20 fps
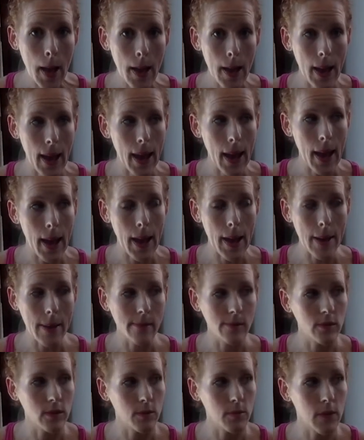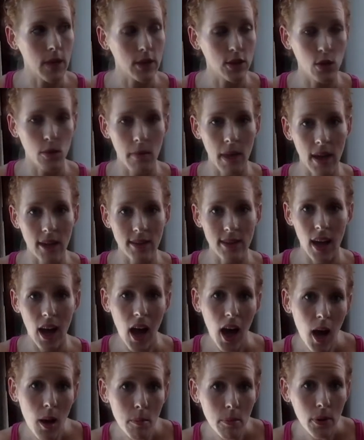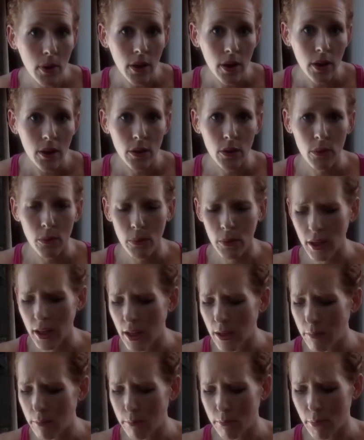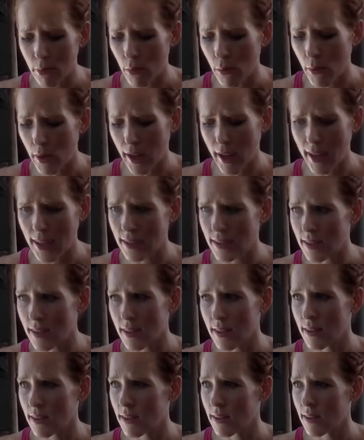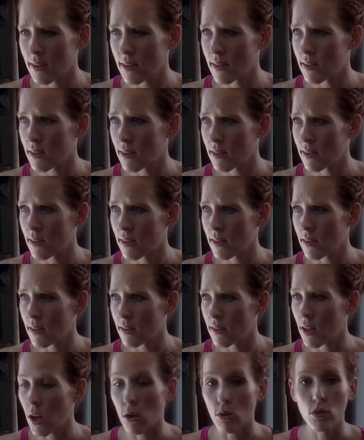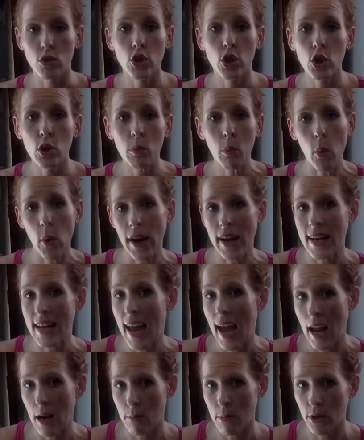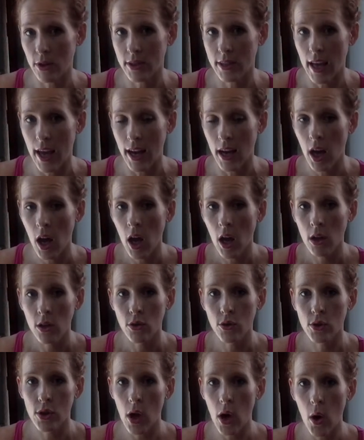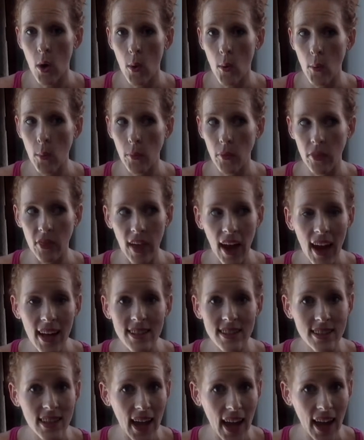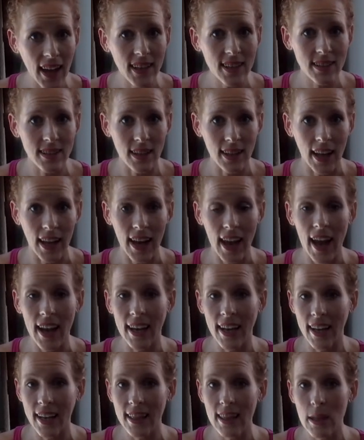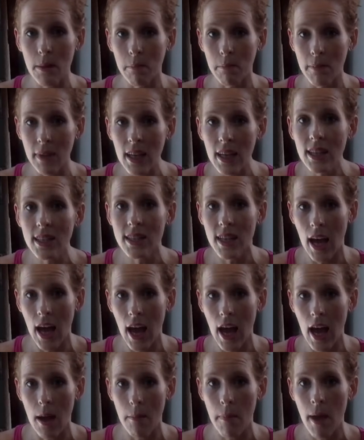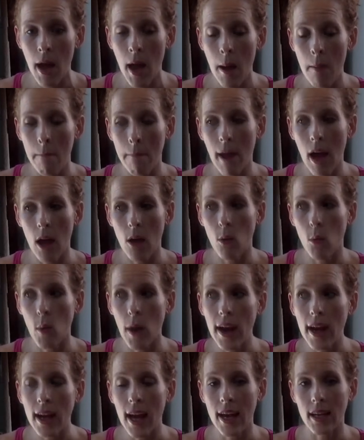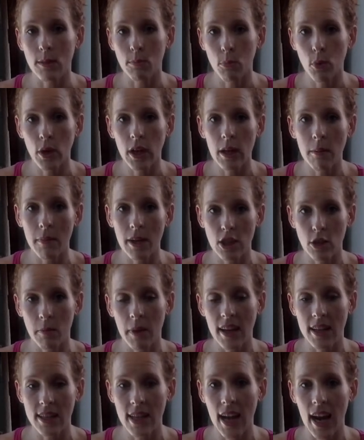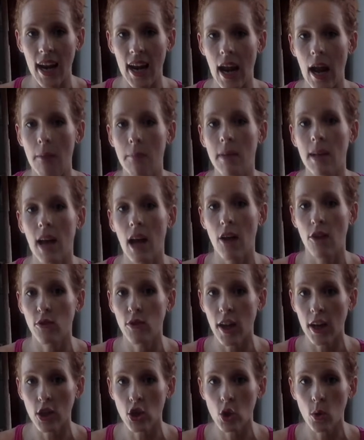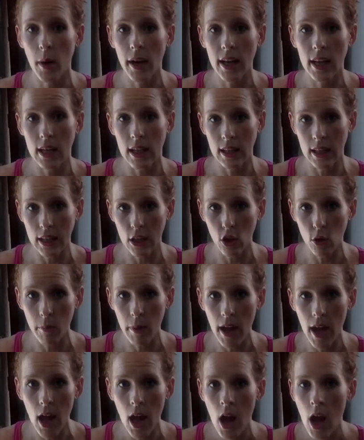and muscle mass up 2.9%. So that's excellent. And in the meantime, my weight has pretty much maintained. I mean, I fluctuated a little bit,